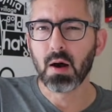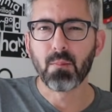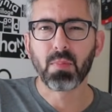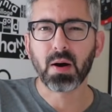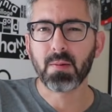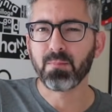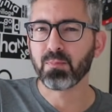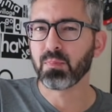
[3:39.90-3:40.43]

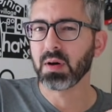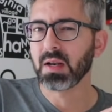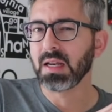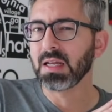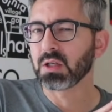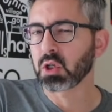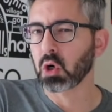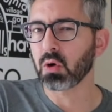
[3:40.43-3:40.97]
but
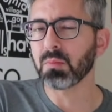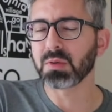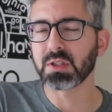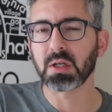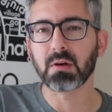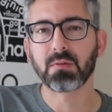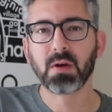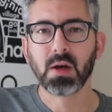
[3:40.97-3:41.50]
in terms
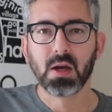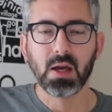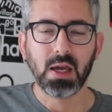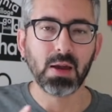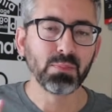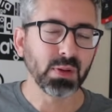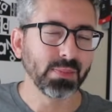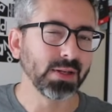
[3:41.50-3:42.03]
of
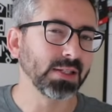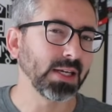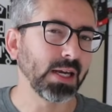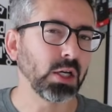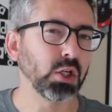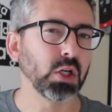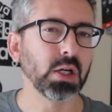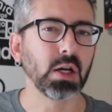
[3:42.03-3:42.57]

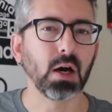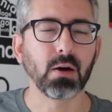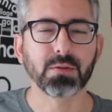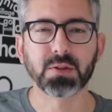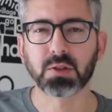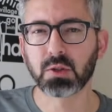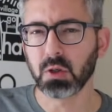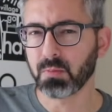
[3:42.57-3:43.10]
implementation
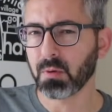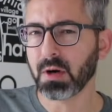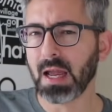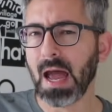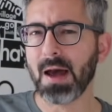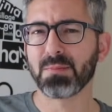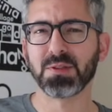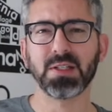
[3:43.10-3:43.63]
of super
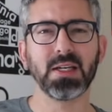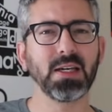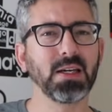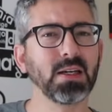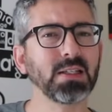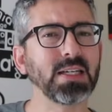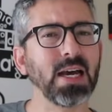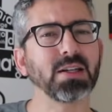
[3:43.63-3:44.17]
caps
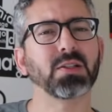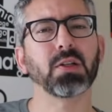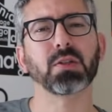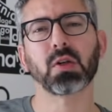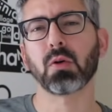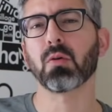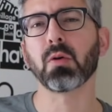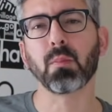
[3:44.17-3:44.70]
in Tesla's
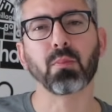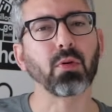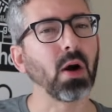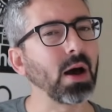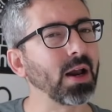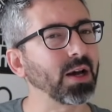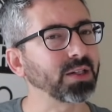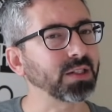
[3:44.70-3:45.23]
current
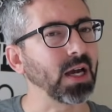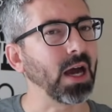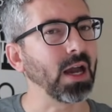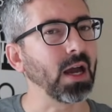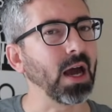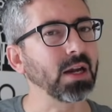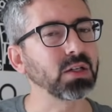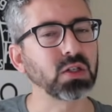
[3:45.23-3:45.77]
products,
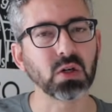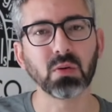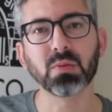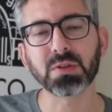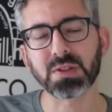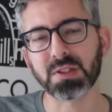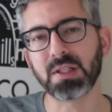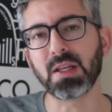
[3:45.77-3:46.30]
I
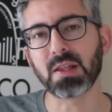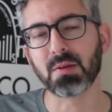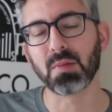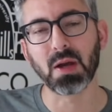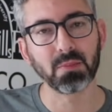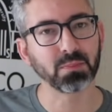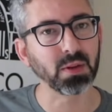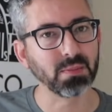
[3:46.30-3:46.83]
don't see them
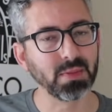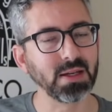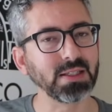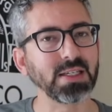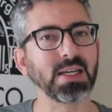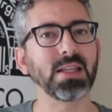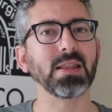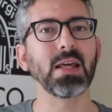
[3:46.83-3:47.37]

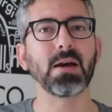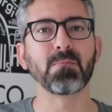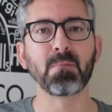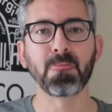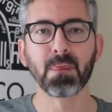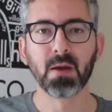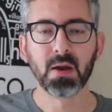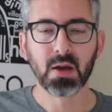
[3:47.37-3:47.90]
implementing
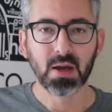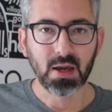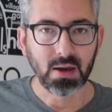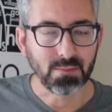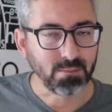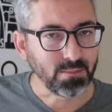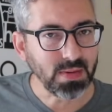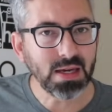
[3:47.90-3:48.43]
them
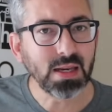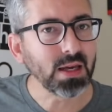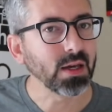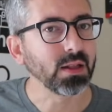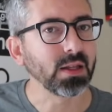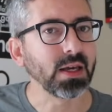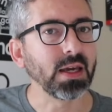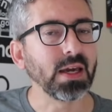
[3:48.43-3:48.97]

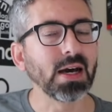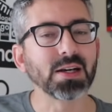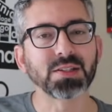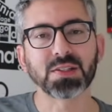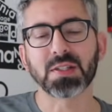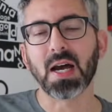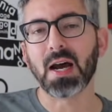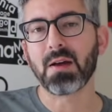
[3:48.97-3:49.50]
immediately,
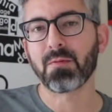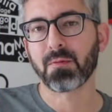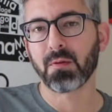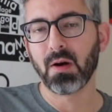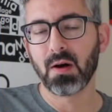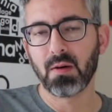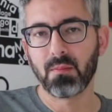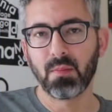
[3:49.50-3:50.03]
aside
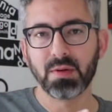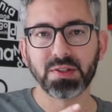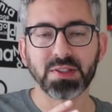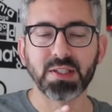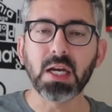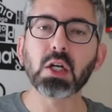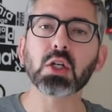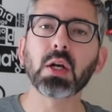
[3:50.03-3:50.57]
from
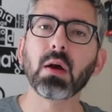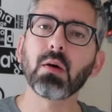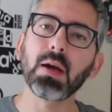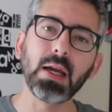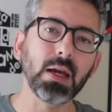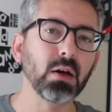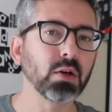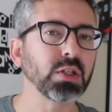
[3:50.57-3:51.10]

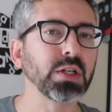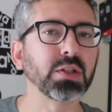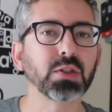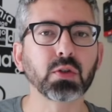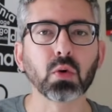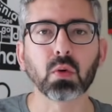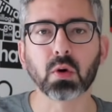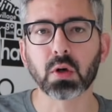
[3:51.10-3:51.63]
stationary energy
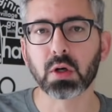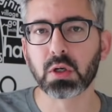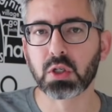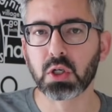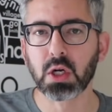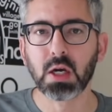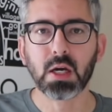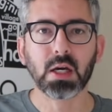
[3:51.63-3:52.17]

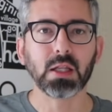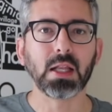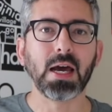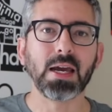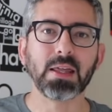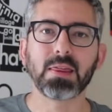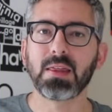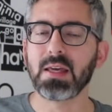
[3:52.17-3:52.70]
storage,
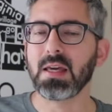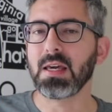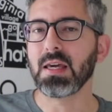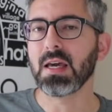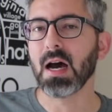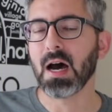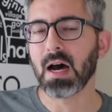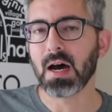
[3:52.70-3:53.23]
like the